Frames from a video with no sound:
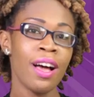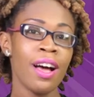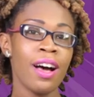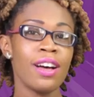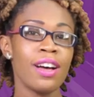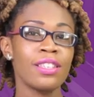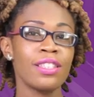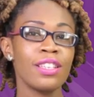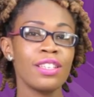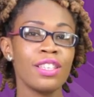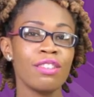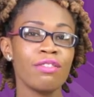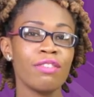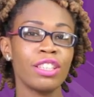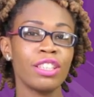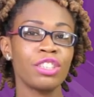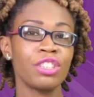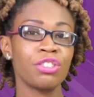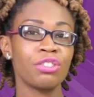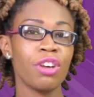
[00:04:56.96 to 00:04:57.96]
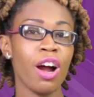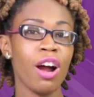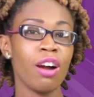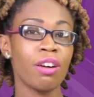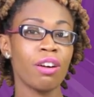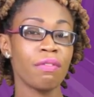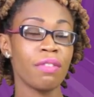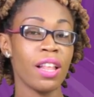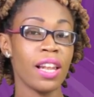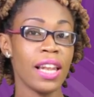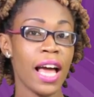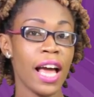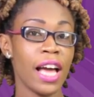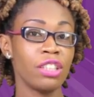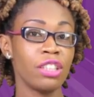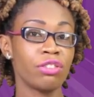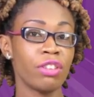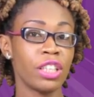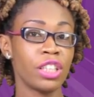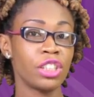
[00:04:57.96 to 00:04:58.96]
Assistant Registrar of the
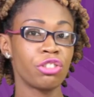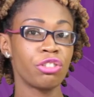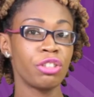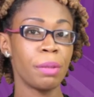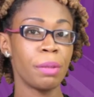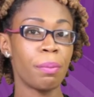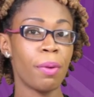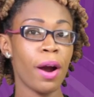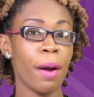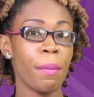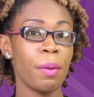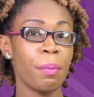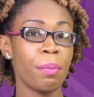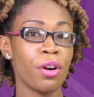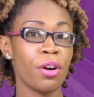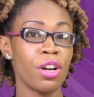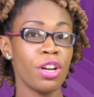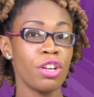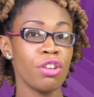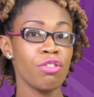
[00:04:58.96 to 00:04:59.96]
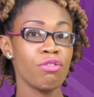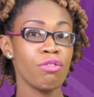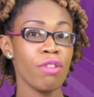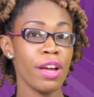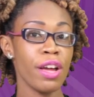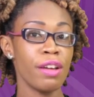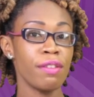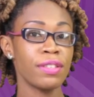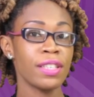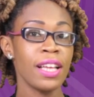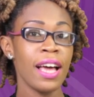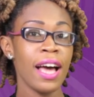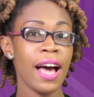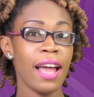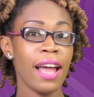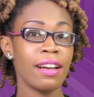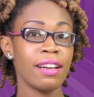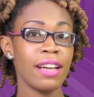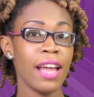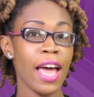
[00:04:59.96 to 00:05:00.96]
Land Registry Department, Pearline Graves,
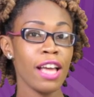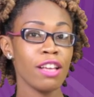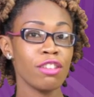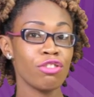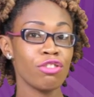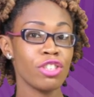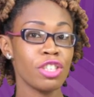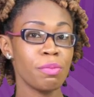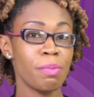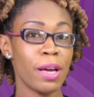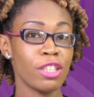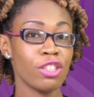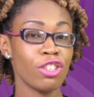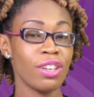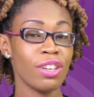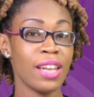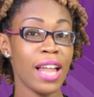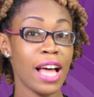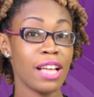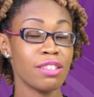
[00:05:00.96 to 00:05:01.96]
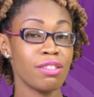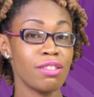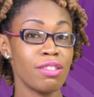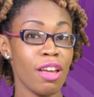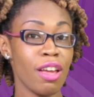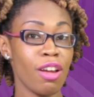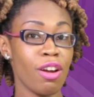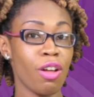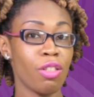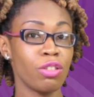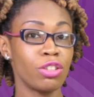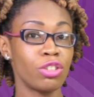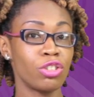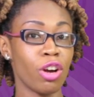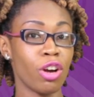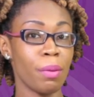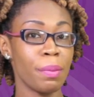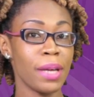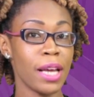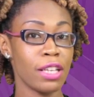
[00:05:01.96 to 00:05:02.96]
had an extra special last day on the
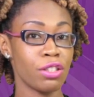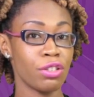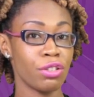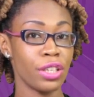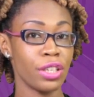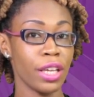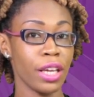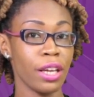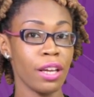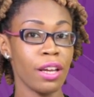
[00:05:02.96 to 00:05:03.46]
job yesterday.